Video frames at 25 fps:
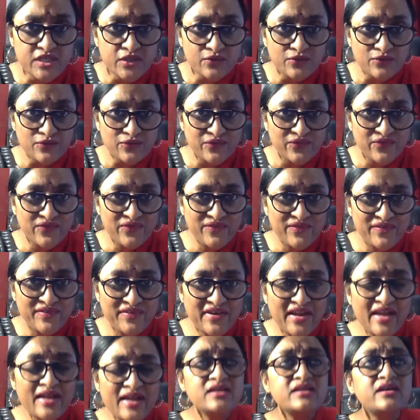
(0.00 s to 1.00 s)
right?
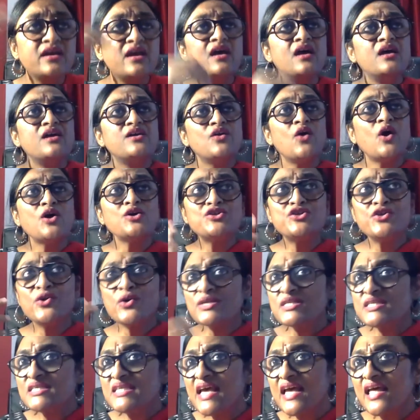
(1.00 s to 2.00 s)
Not yourself,
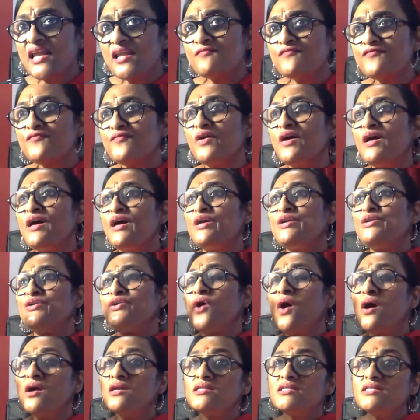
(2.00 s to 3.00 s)
not
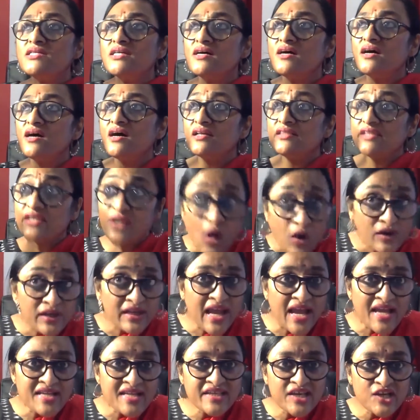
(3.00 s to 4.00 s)
the
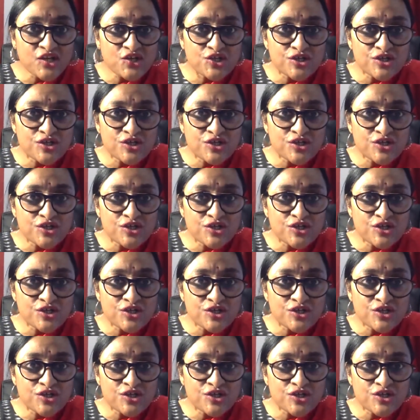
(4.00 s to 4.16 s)
organization.